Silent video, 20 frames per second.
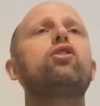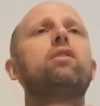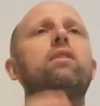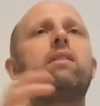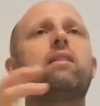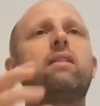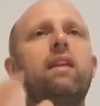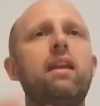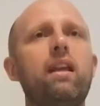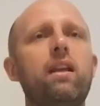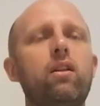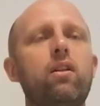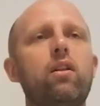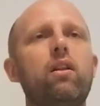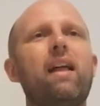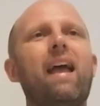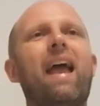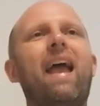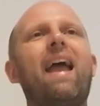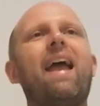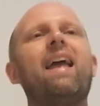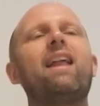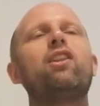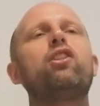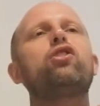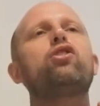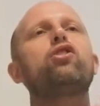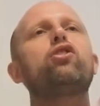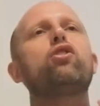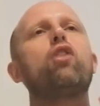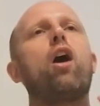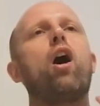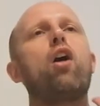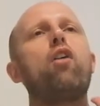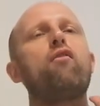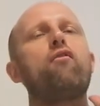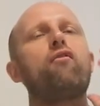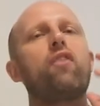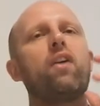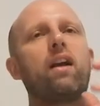to deal and to
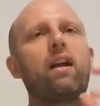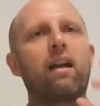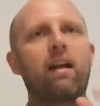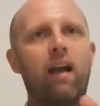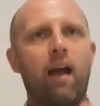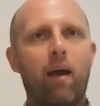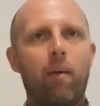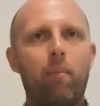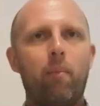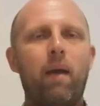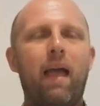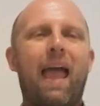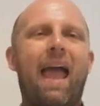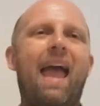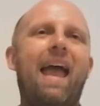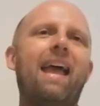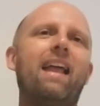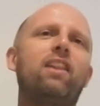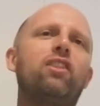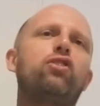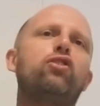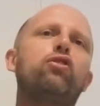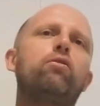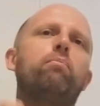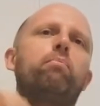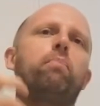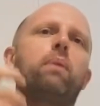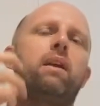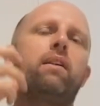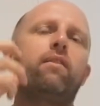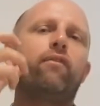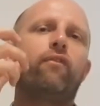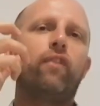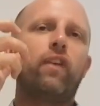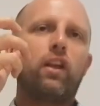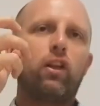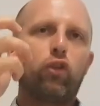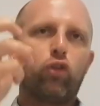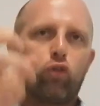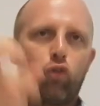overcome and to be
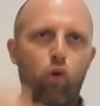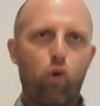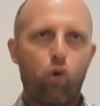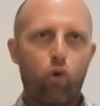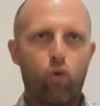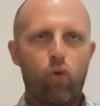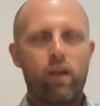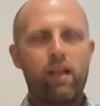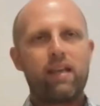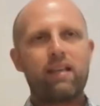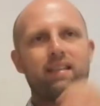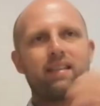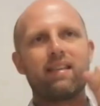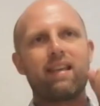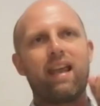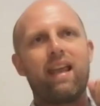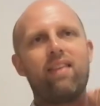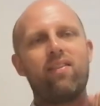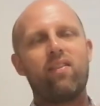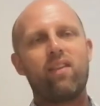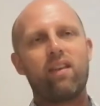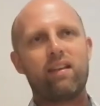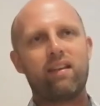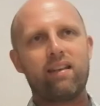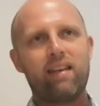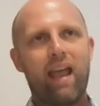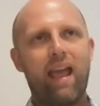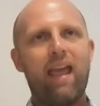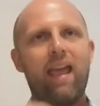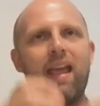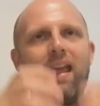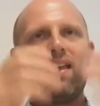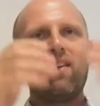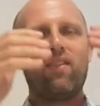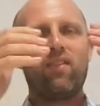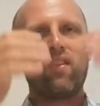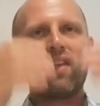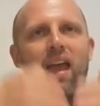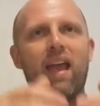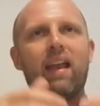victorious in the day
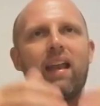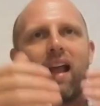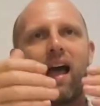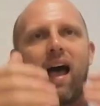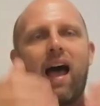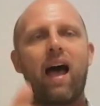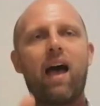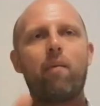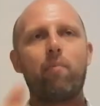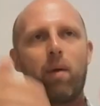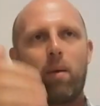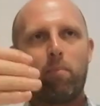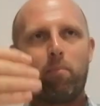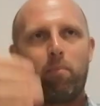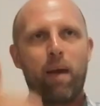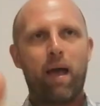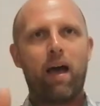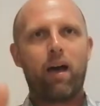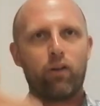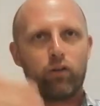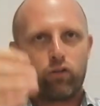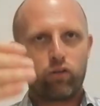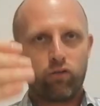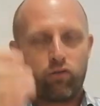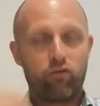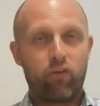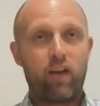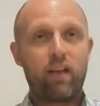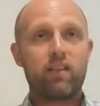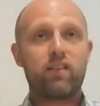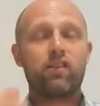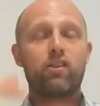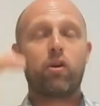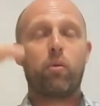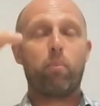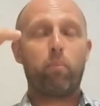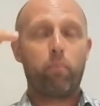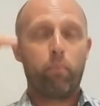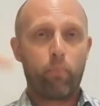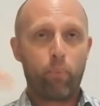that I'm about to face. So
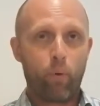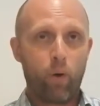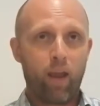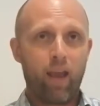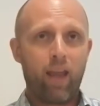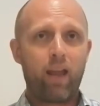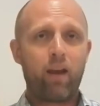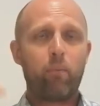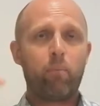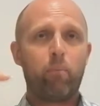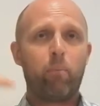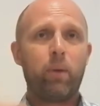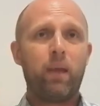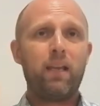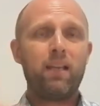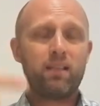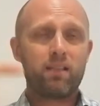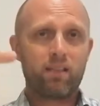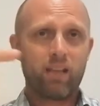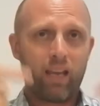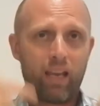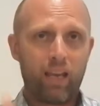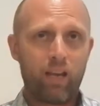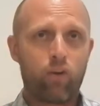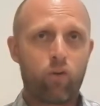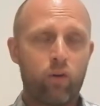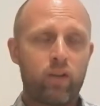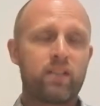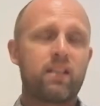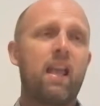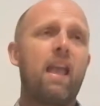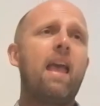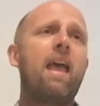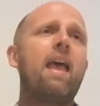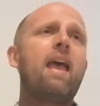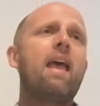prayer brings increase.